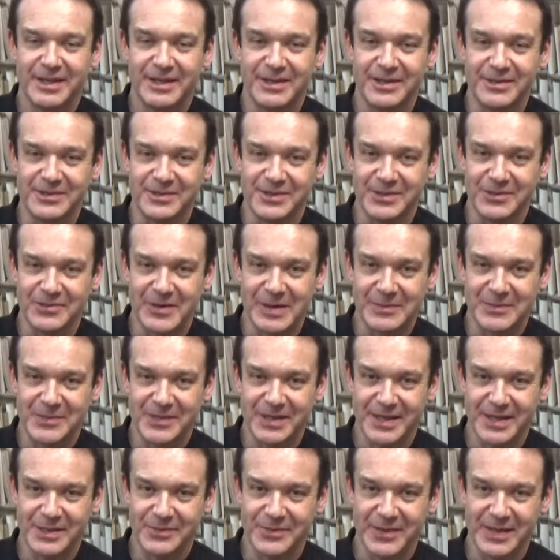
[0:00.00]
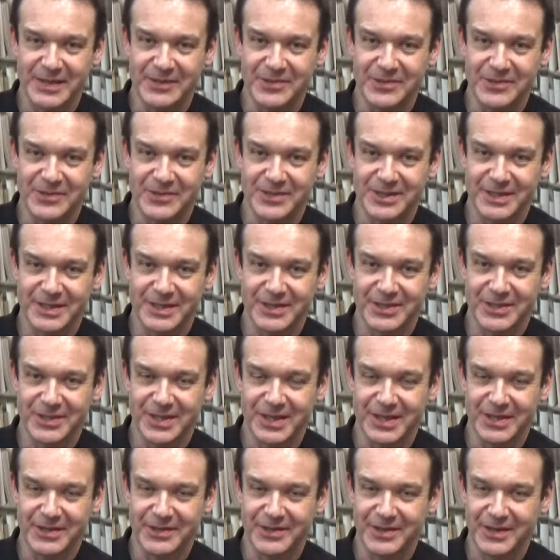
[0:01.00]
whose new website has been launched at the
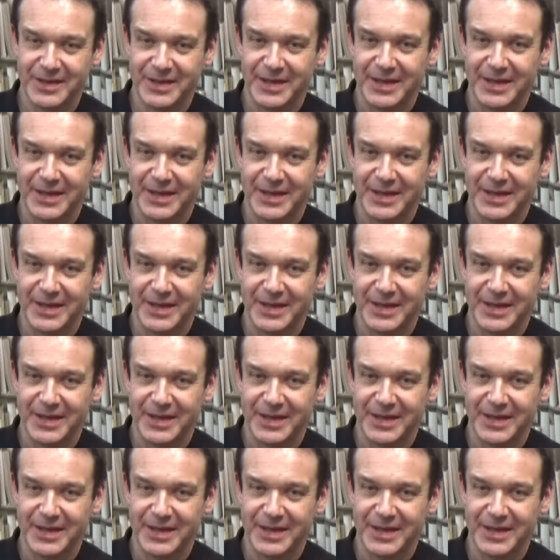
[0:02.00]
show,